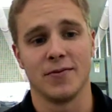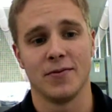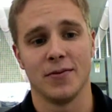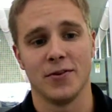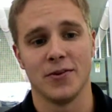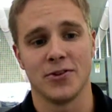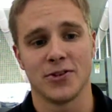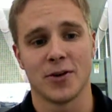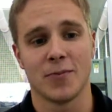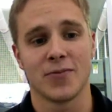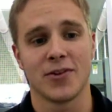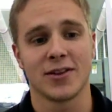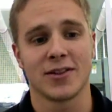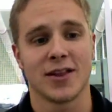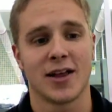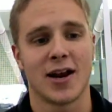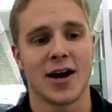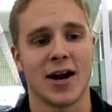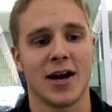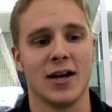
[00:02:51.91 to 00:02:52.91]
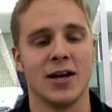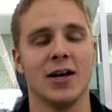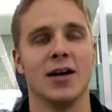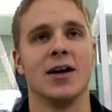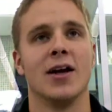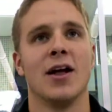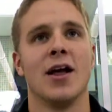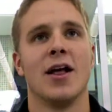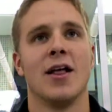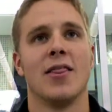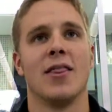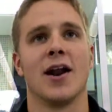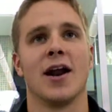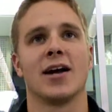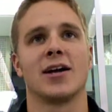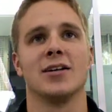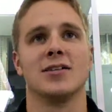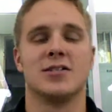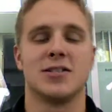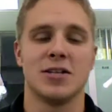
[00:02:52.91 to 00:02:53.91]
Something that
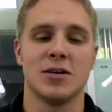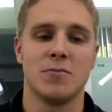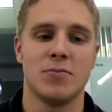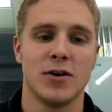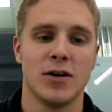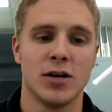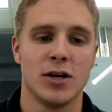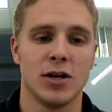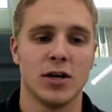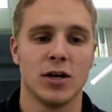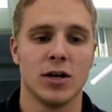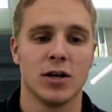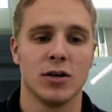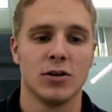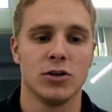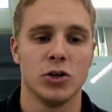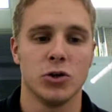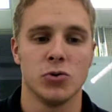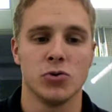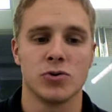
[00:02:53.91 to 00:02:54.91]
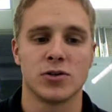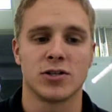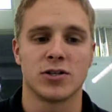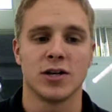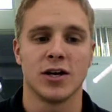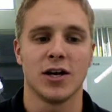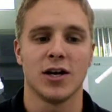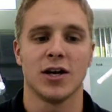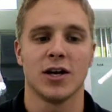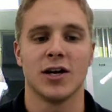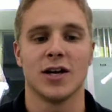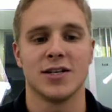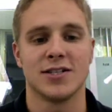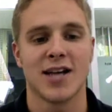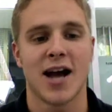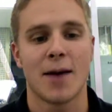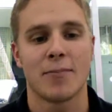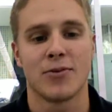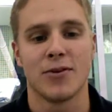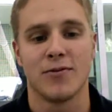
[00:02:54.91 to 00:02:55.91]
I can see being used in an
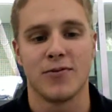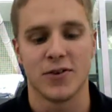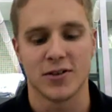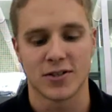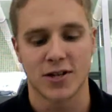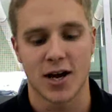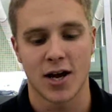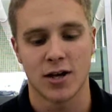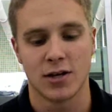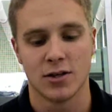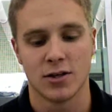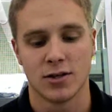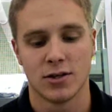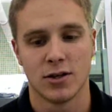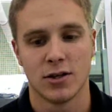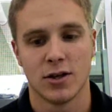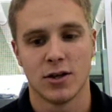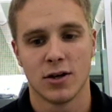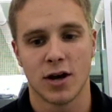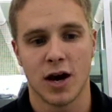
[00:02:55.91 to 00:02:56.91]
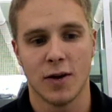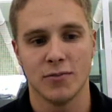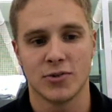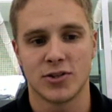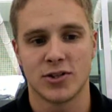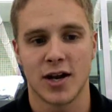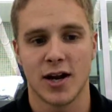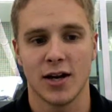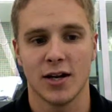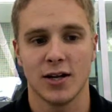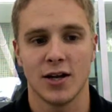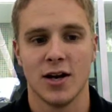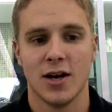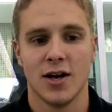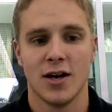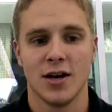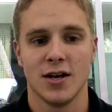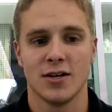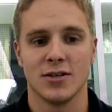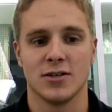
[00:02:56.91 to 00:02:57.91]
adapted phys ed setting
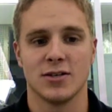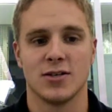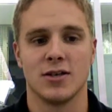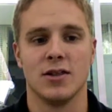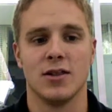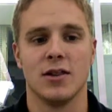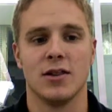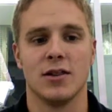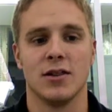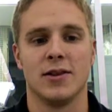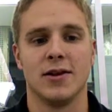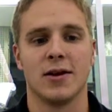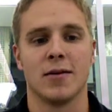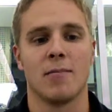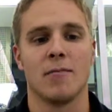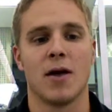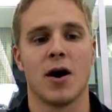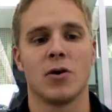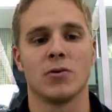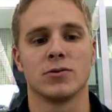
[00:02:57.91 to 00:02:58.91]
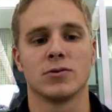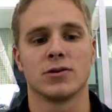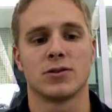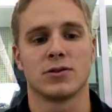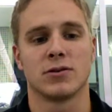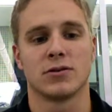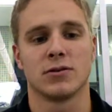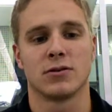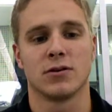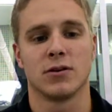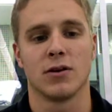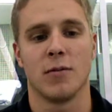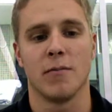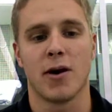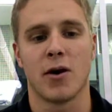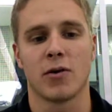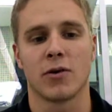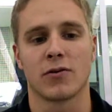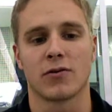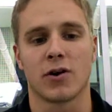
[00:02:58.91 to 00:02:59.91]
is the amount
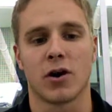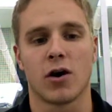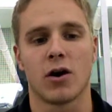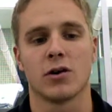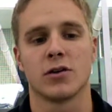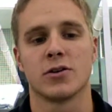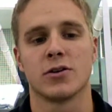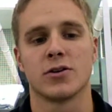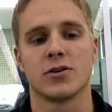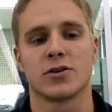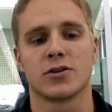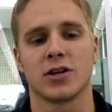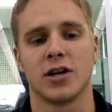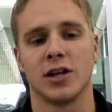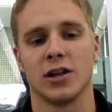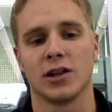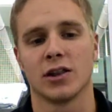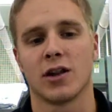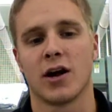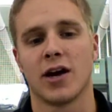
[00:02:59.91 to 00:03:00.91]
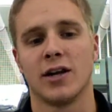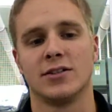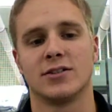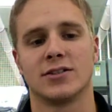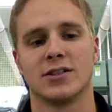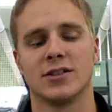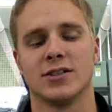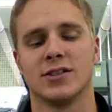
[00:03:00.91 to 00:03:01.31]
of colors and lights and